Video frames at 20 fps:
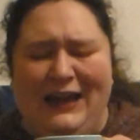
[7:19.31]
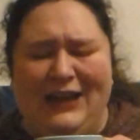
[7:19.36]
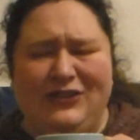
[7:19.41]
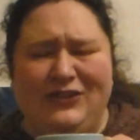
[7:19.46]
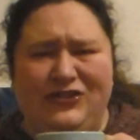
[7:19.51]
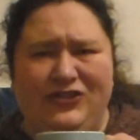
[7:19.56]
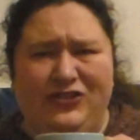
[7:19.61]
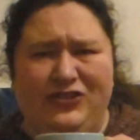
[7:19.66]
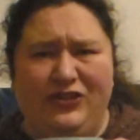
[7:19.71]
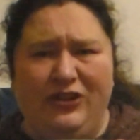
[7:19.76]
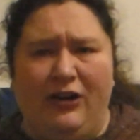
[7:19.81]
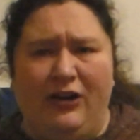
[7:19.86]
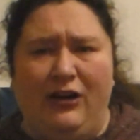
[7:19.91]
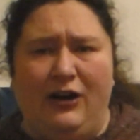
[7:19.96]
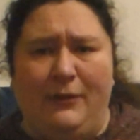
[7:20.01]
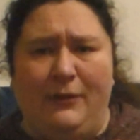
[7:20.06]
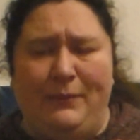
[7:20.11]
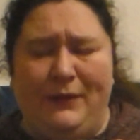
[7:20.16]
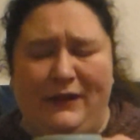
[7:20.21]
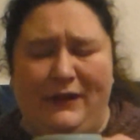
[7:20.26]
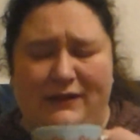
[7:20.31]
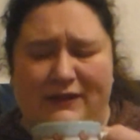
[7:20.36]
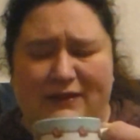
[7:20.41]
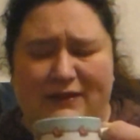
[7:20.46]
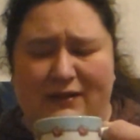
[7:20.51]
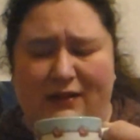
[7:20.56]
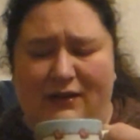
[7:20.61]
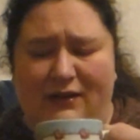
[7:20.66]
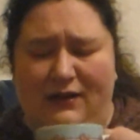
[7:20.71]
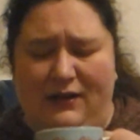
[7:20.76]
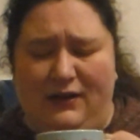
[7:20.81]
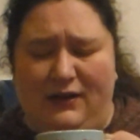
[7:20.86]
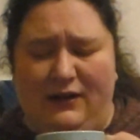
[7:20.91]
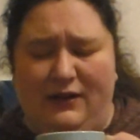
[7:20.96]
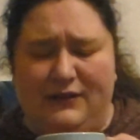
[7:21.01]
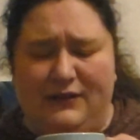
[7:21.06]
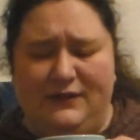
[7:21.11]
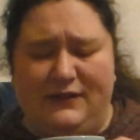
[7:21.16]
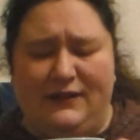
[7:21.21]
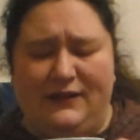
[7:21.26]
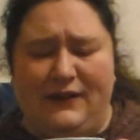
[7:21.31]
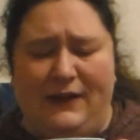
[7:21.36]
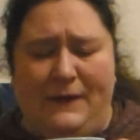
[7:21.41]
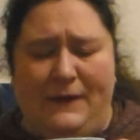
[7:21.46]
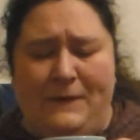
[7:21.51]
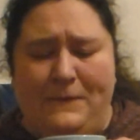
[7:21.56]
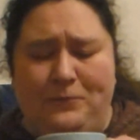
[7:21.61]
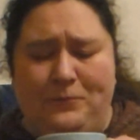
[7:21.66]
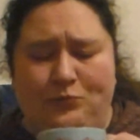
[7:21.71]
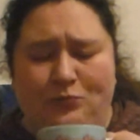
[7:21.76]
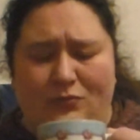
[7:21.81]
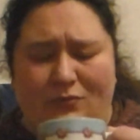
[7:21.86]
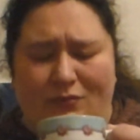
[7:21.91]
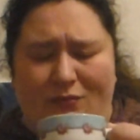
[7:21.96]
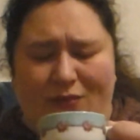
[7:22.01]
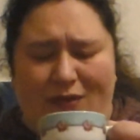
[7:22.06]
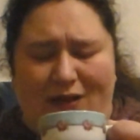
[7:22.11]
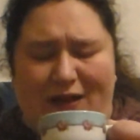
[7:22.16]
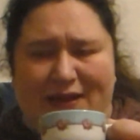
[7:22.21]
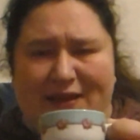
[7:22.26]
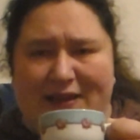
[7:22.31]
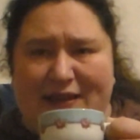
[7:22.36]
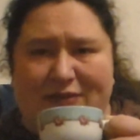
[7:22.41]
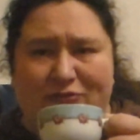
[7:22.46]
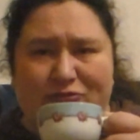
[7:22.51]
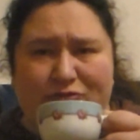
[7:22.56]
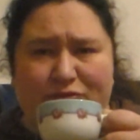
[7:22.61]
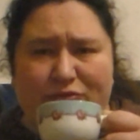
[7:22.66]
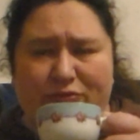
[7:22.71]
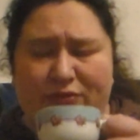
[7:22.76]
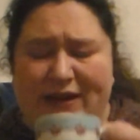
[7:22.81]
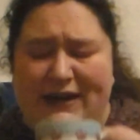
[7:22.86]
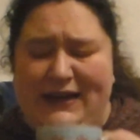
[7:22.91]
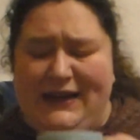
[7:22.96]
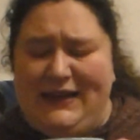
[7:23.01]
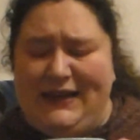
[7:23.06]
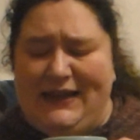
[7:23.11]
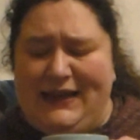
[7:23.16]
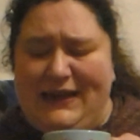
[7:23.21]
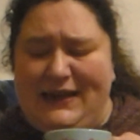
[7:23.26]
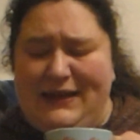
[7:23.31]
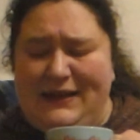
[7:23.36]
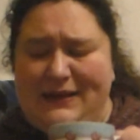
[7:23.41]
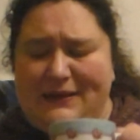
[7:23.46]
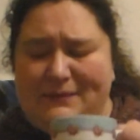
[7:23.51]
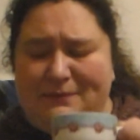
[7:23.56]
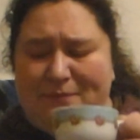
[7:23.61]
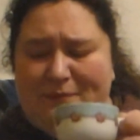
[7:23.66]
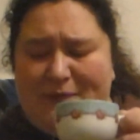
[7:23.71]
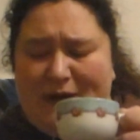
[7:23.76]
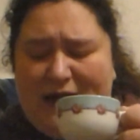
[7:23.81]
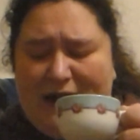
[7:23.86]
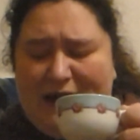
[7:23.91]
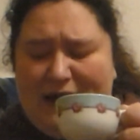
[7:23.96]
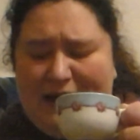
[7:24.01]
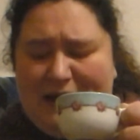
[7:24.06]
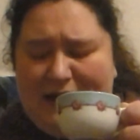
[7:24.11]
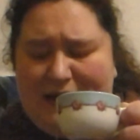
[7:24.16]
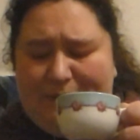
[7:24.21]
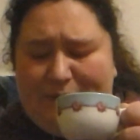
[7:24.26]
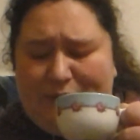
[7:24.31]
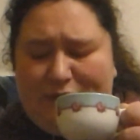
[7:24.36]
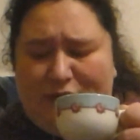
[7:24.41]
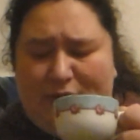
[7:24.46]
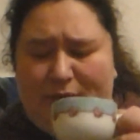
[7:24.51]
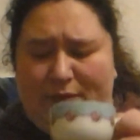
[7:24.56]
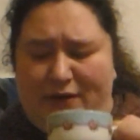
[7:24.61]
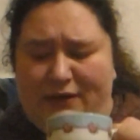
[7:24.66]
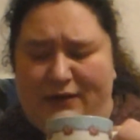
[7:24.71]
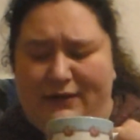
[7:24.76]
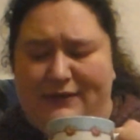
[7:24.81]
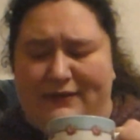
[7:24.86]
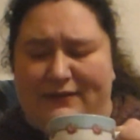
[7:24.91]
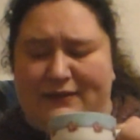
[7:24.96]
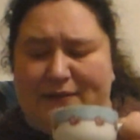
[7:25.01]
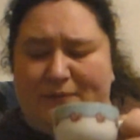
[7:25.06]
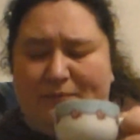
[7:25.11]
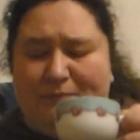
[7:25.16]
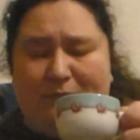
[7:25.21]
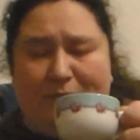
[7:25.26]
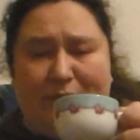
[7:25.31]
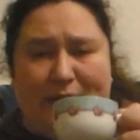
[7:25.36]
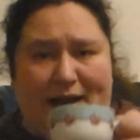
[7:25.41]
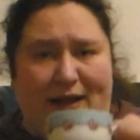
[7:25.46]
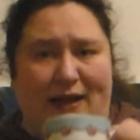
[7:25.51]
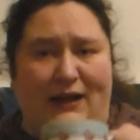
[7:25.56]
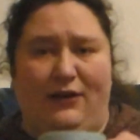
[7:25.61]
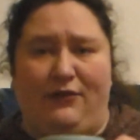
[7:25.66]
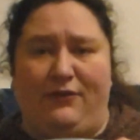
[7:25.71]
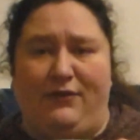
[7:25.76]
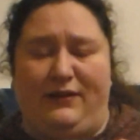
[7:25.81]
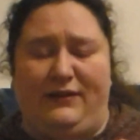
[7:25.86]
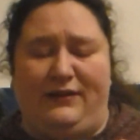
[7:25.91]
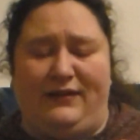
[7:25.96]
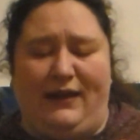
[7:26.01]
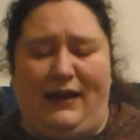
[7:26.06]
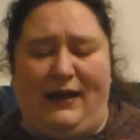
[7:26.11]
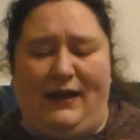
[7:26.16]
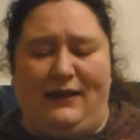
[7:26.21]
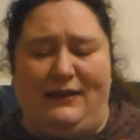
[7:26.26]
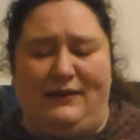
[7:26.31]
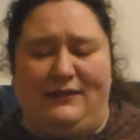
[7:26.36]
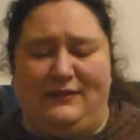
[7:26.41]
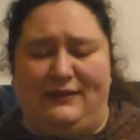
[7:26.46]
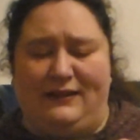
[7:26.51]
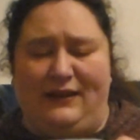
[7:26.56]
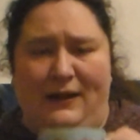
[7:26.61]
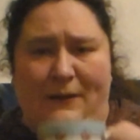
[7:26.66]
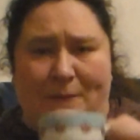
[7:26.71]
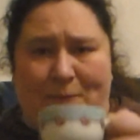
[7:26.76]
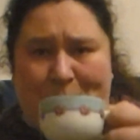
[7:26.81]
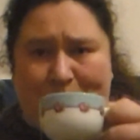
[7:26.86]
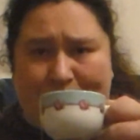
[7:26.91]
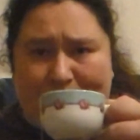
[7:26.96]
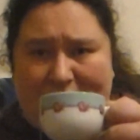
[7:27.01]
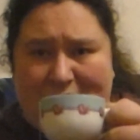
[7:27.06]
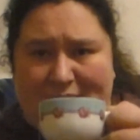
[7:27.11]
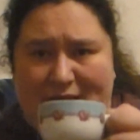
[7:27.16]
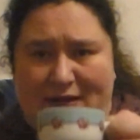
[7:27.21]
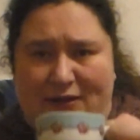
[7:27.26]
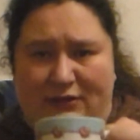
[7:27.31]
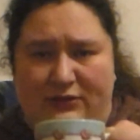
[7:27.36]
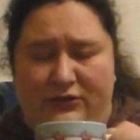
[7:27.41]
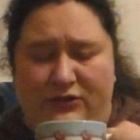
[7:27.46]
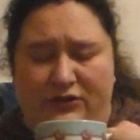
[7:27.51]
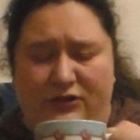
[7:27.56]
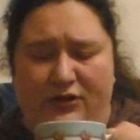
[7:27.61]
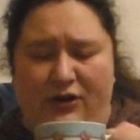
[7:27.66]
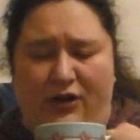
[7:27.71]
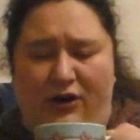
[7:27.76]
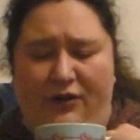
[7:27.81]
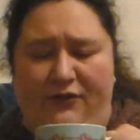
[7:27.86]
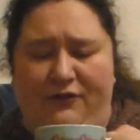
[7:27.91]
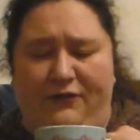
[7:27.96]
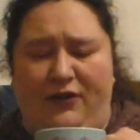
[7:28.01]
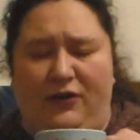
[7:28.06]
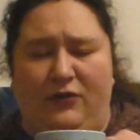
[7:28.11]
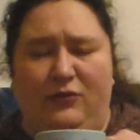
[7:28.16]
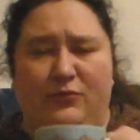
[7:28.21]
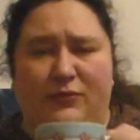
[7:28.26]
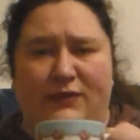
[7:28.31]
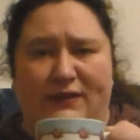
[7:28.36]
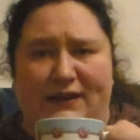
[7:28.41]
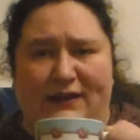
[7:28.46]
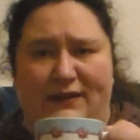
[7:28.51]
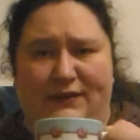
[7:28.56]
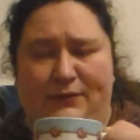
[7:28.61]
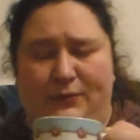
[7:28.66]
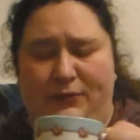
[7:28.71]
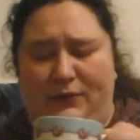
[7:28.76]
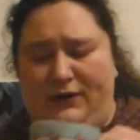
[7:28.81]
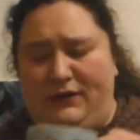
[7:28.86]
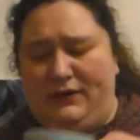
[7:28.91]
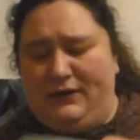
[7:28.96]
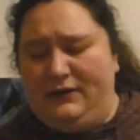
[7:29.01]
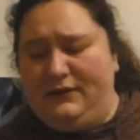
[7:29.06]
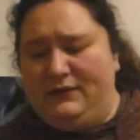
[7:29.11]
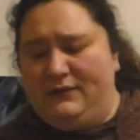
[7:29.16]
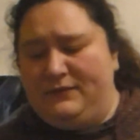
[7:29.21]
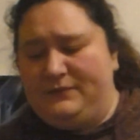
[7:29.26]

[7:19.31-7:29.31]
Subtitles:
It's sharp, it's tart, really prominent blackcurrant taste. Not a fault with this one.